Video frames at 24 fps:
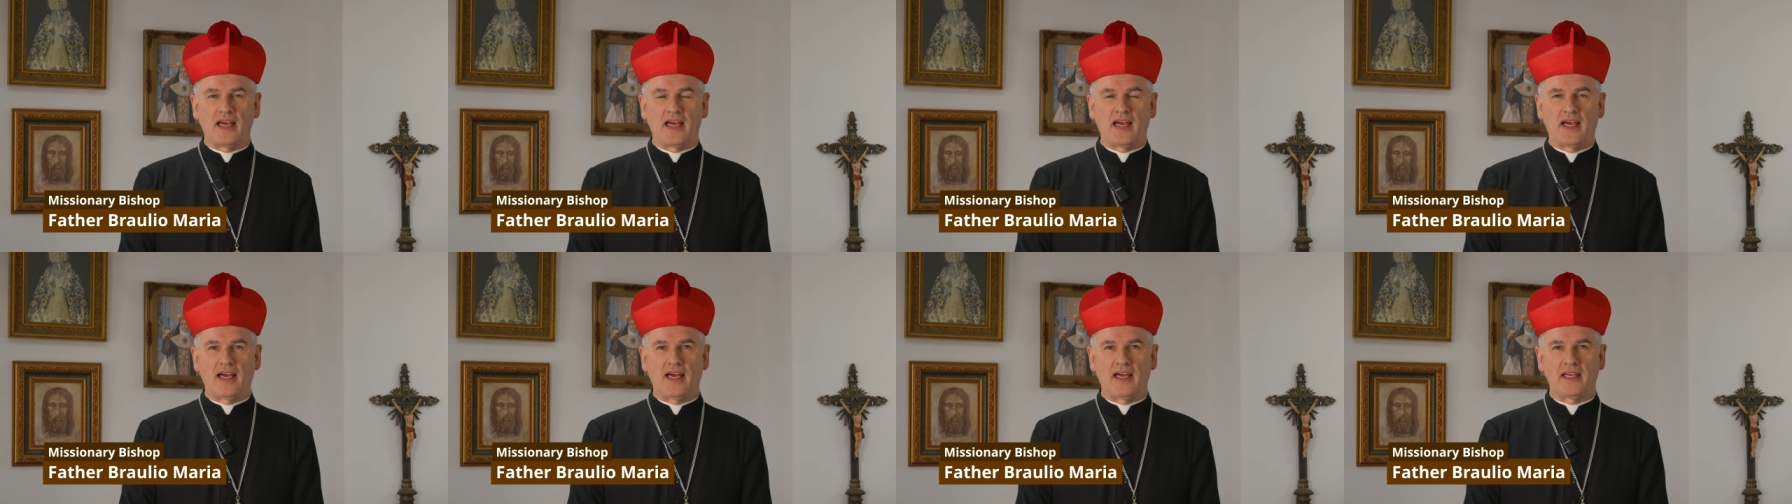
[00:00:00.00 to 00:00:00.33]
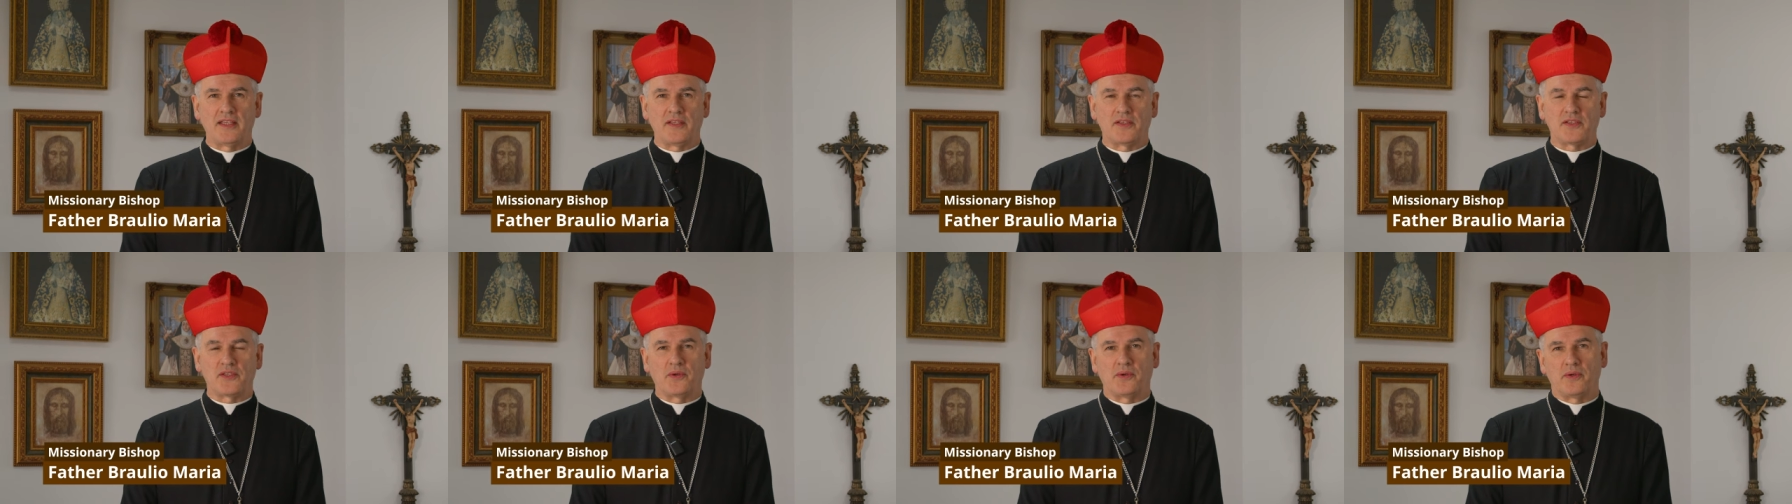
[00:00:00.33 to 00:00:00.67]

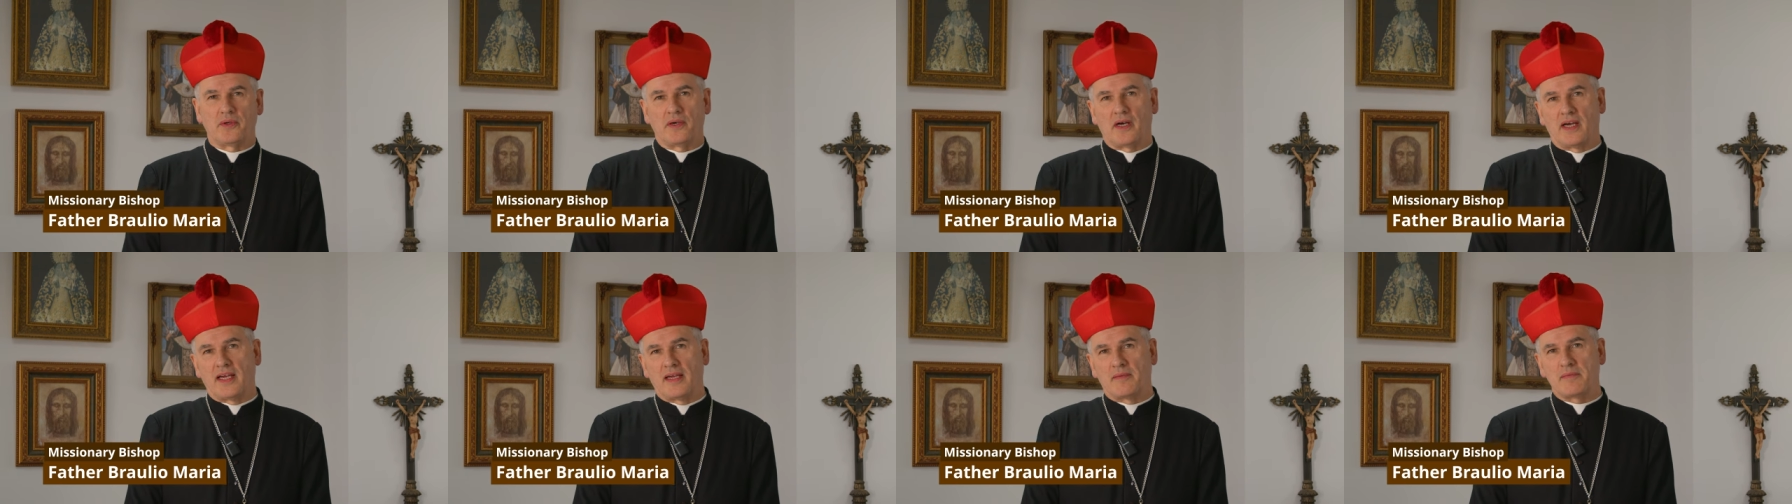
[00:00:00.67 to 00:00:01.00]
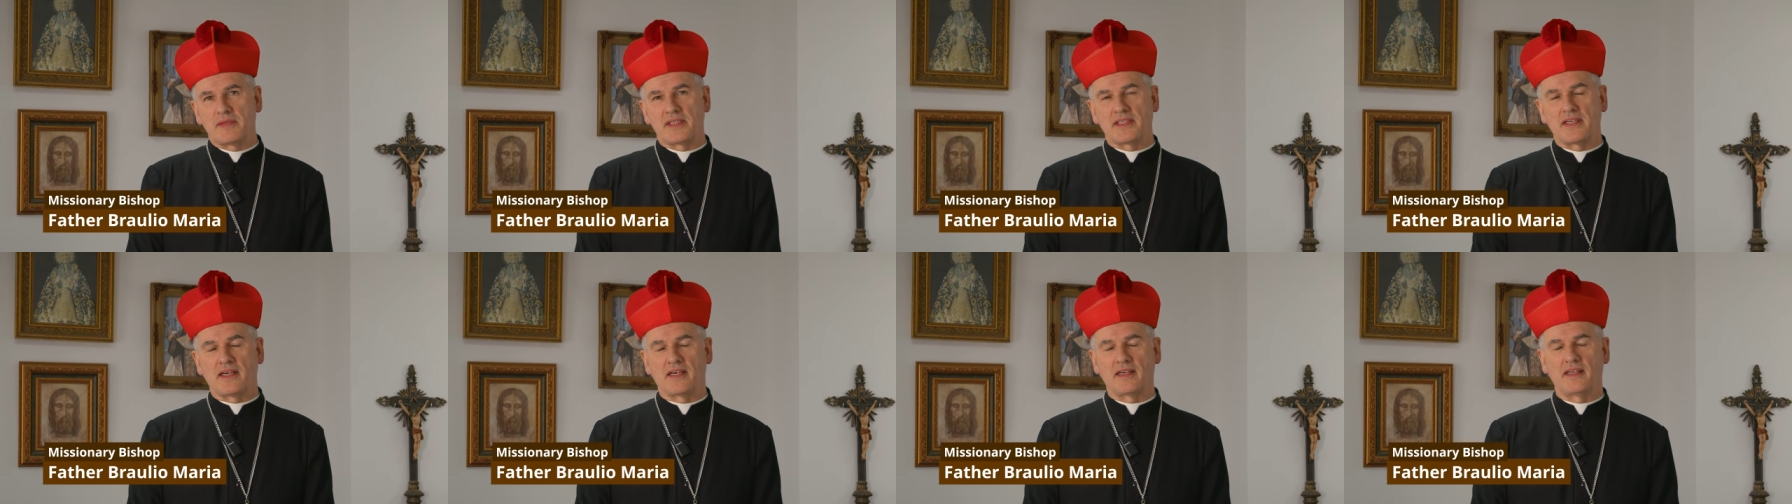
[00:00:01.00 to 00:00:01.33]
And so I am
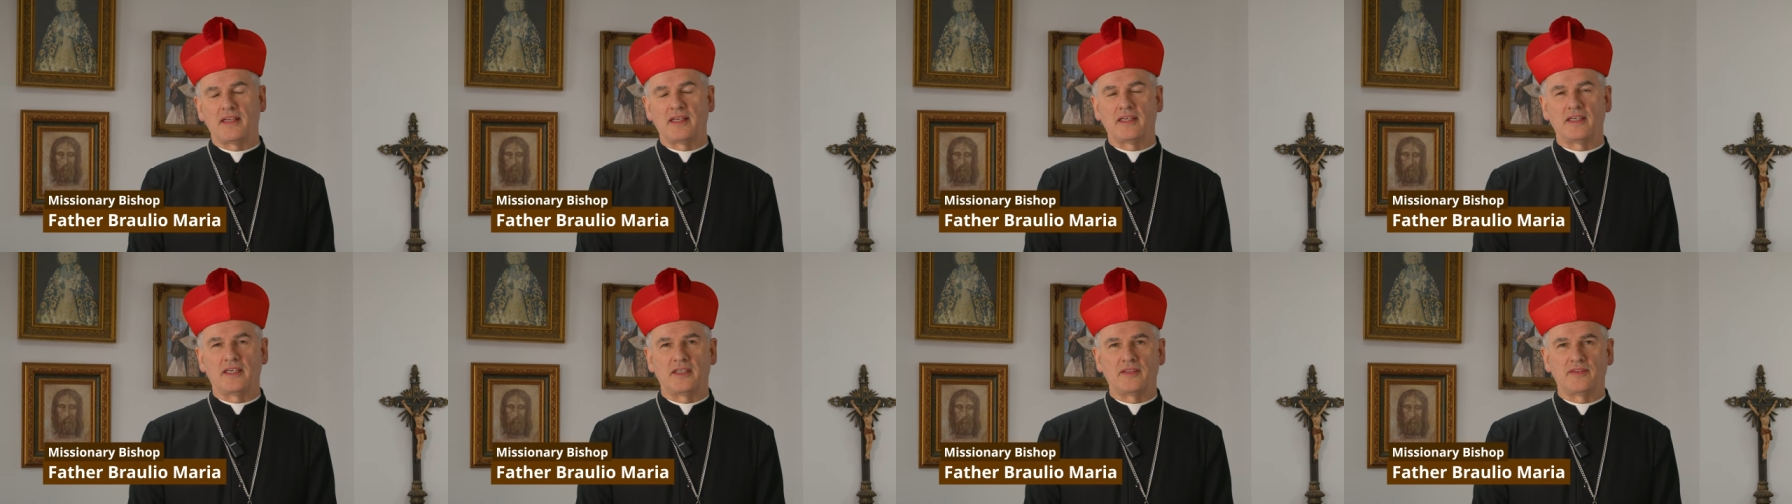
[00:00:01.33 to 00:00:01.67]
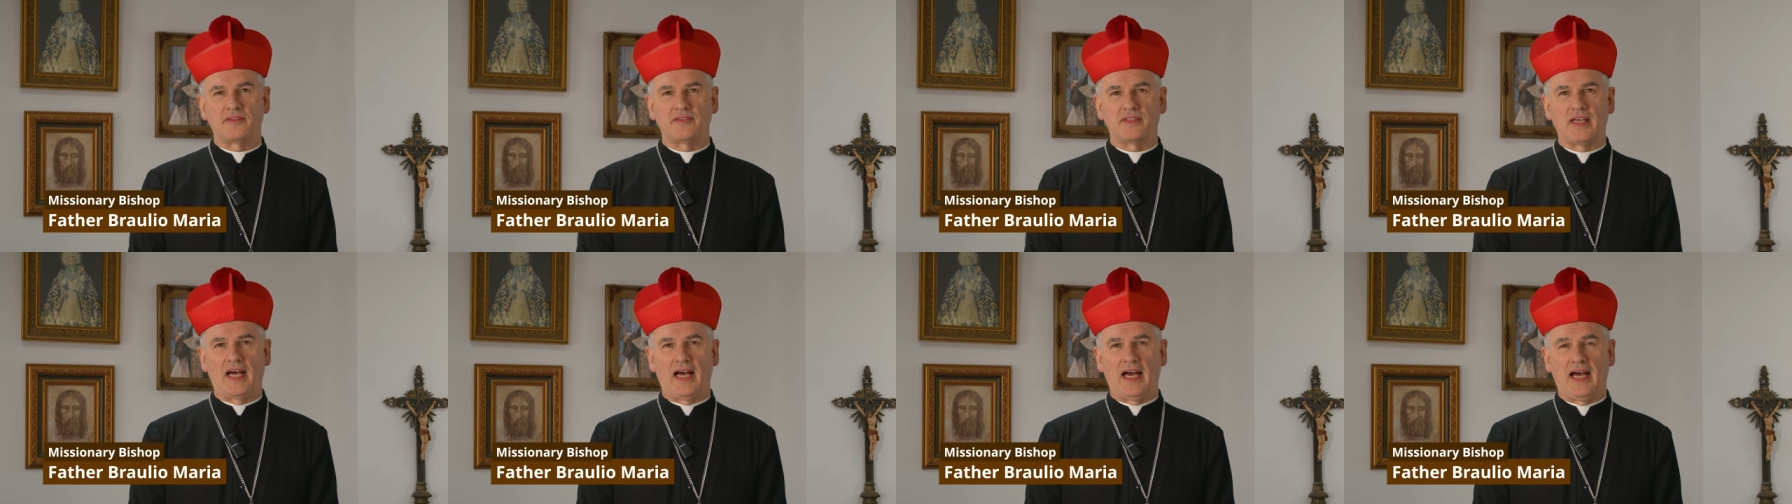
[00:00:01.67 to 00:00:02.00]
starting
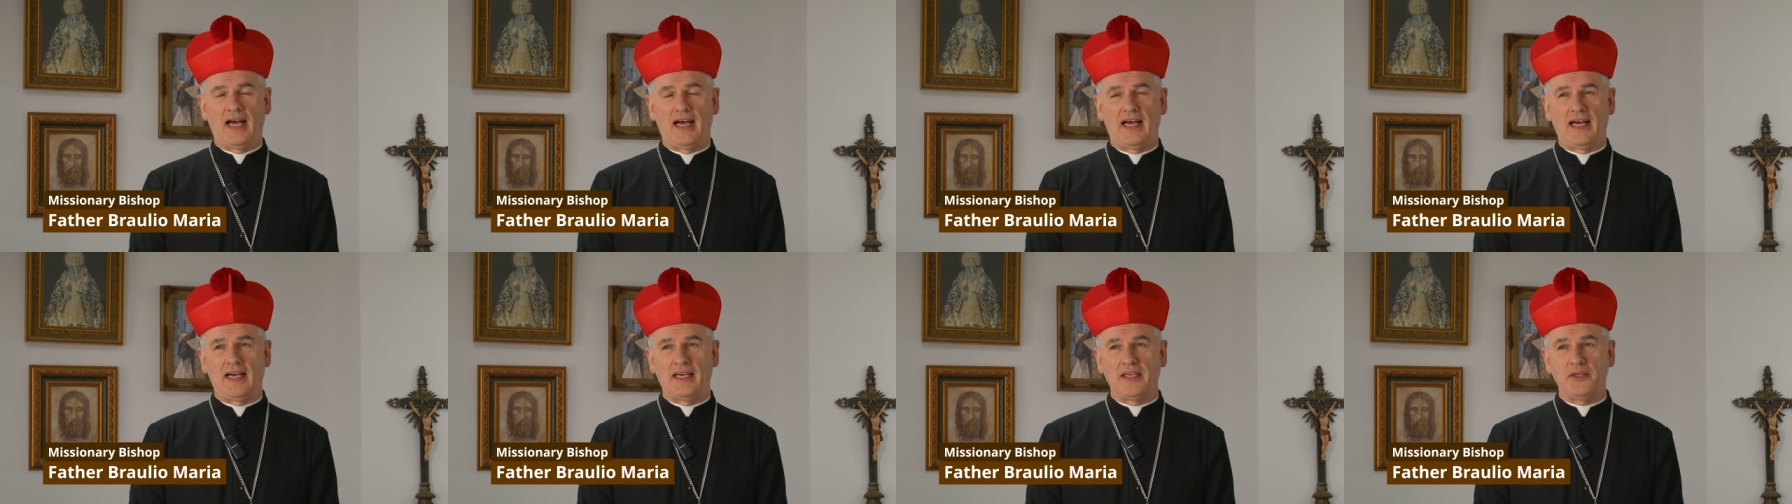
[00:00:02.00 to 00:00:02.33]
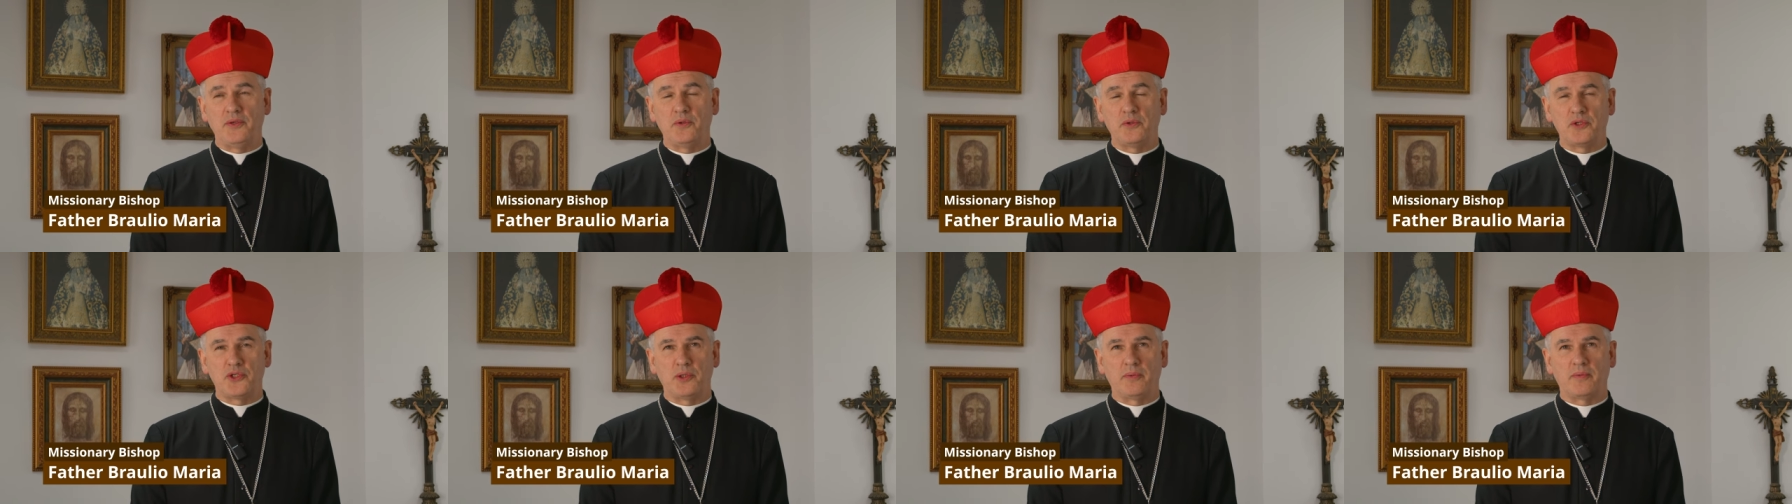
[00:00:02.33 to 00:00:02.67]
off a
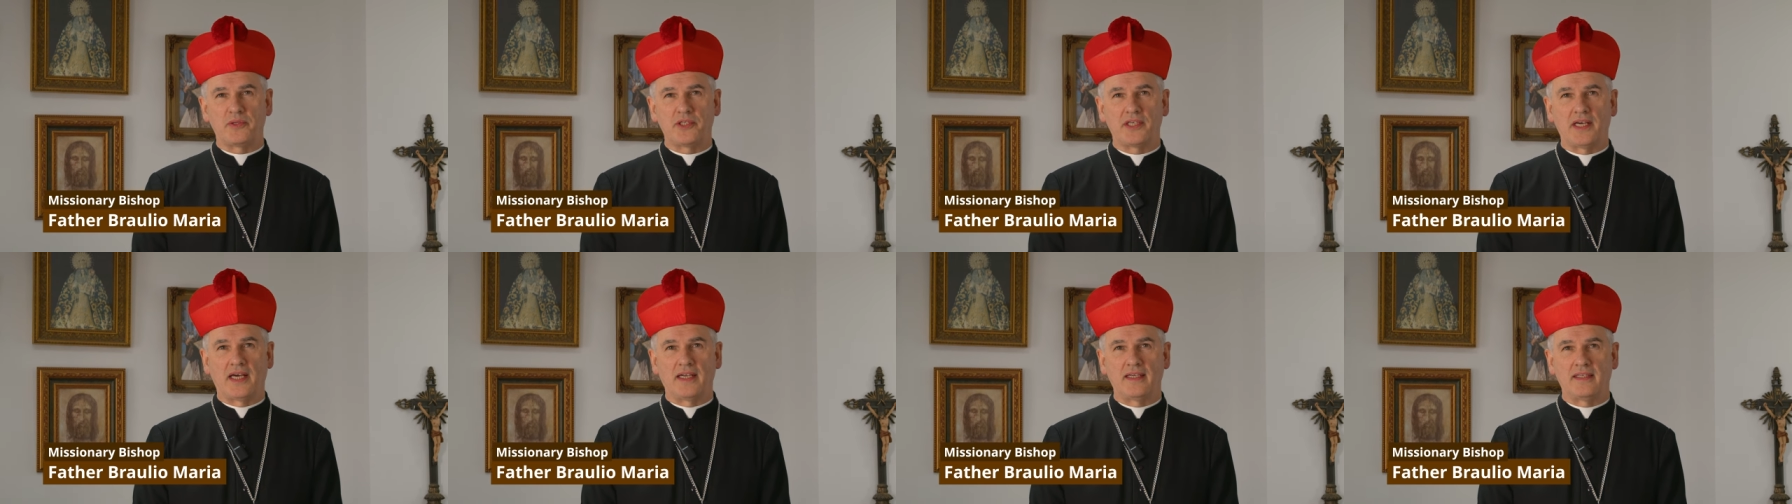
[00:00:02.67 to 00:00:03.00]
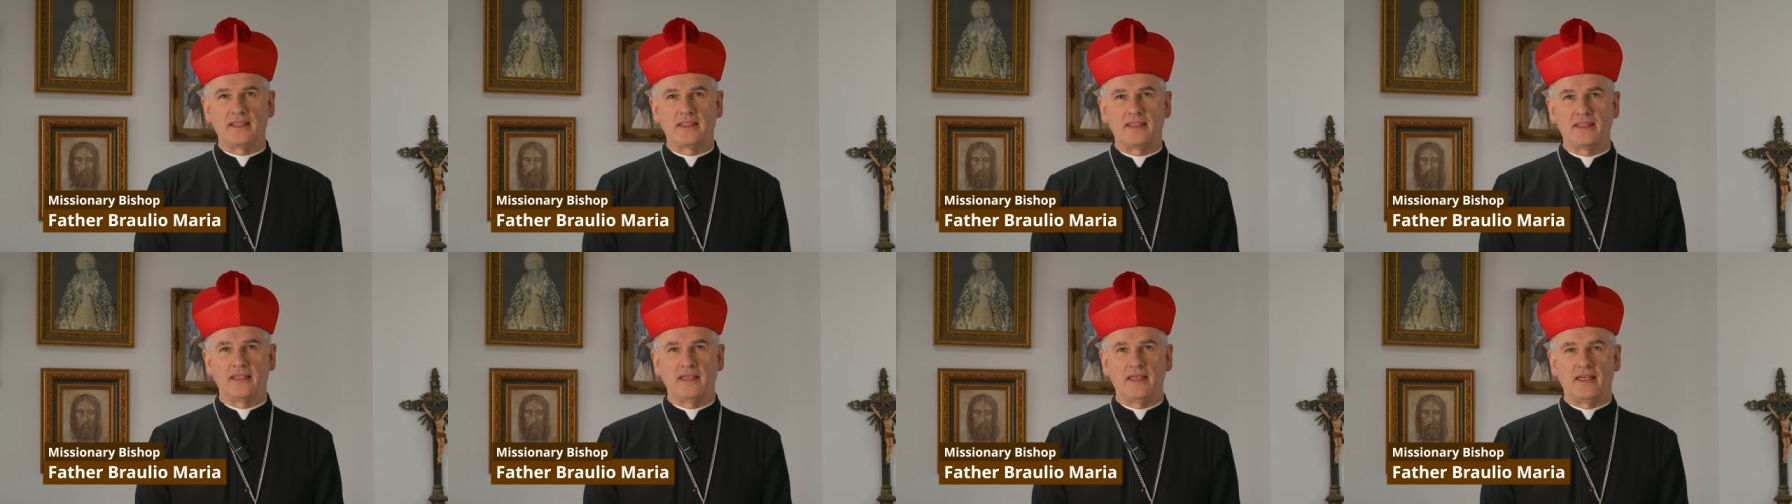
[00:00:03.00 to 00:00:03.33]
YouTube
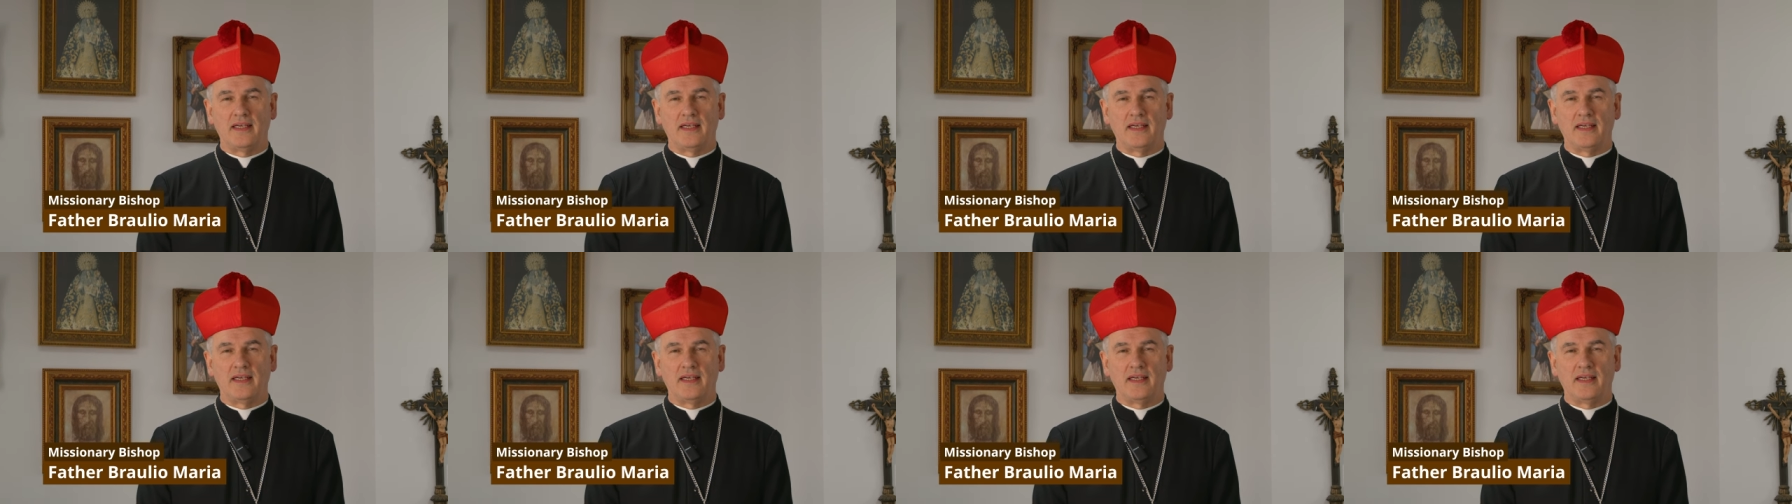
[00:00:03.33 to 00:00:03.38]
channel